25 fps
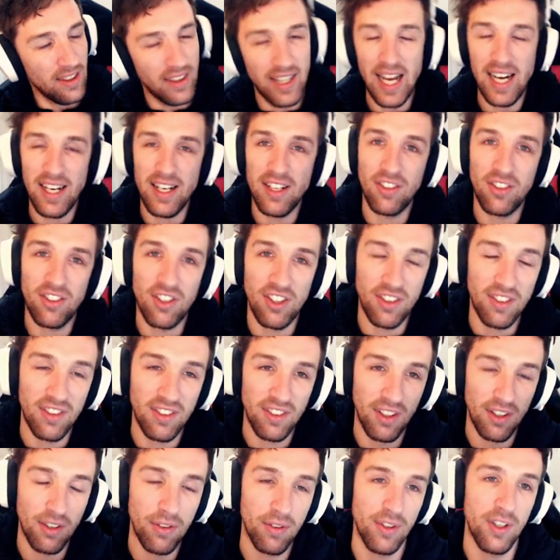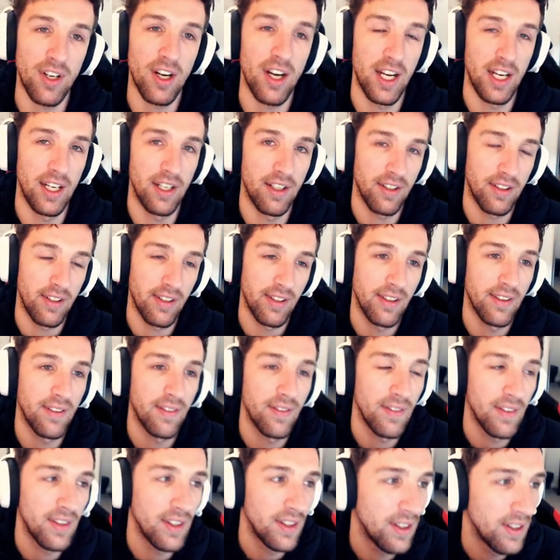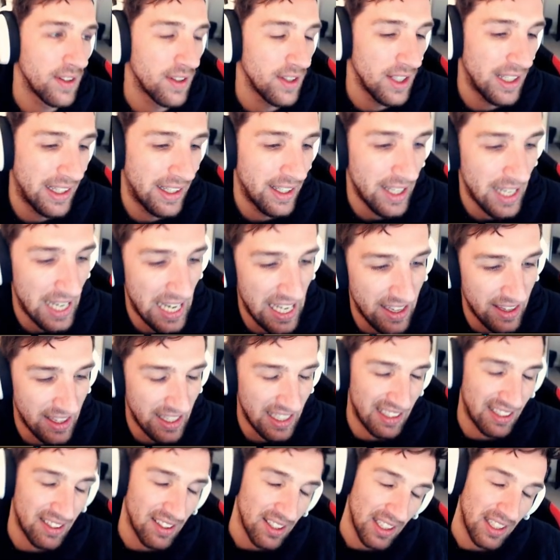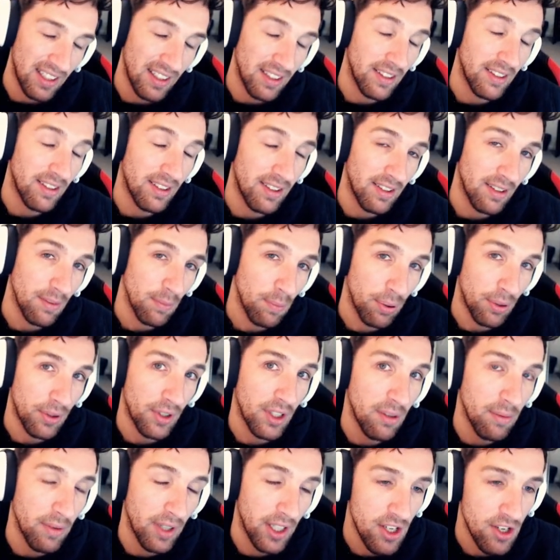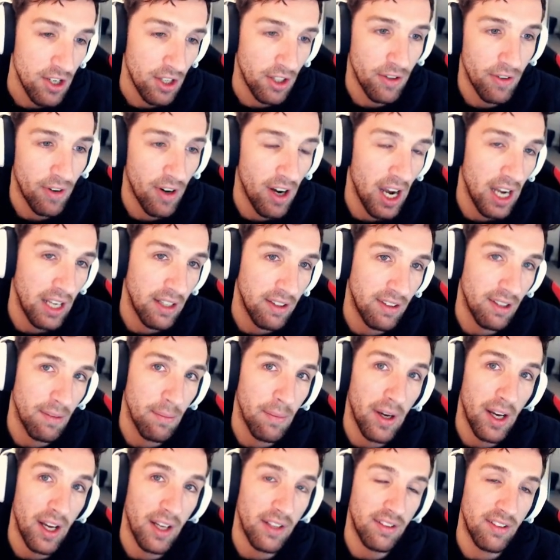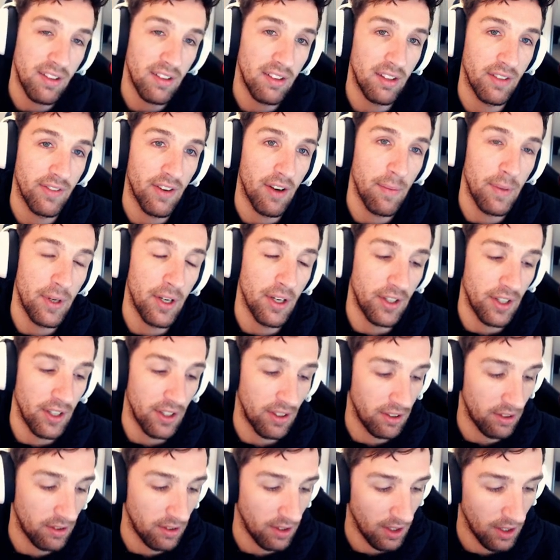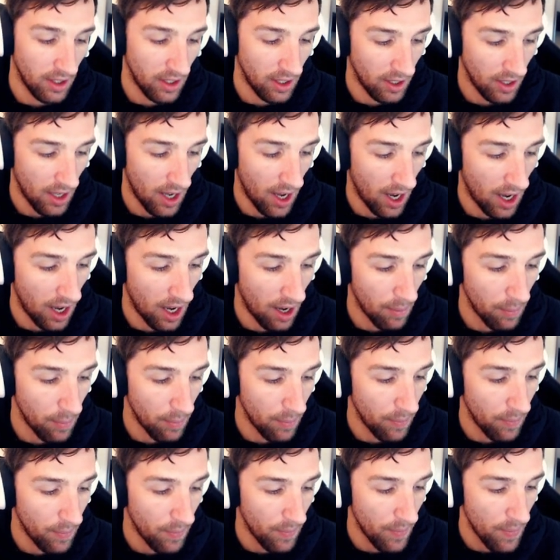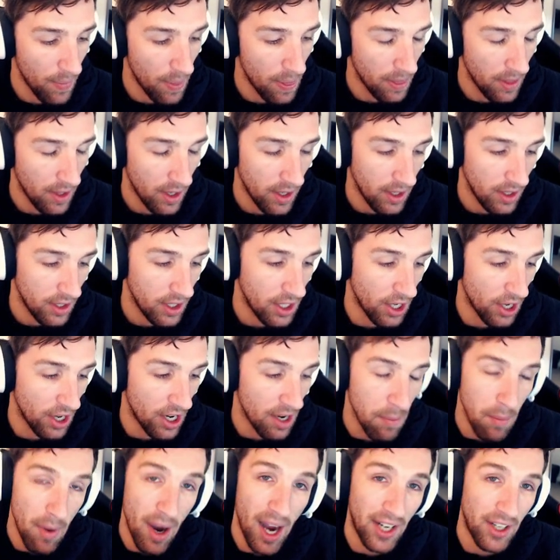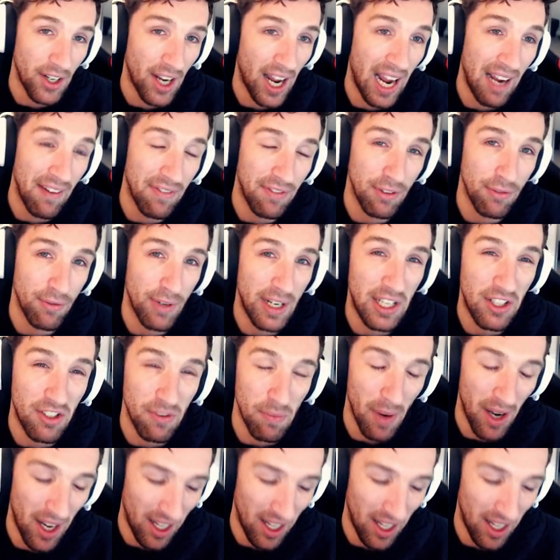that is just a grind. And this is pretty much a grind to masters if I'll be honest. Um, you know, you might not have to reach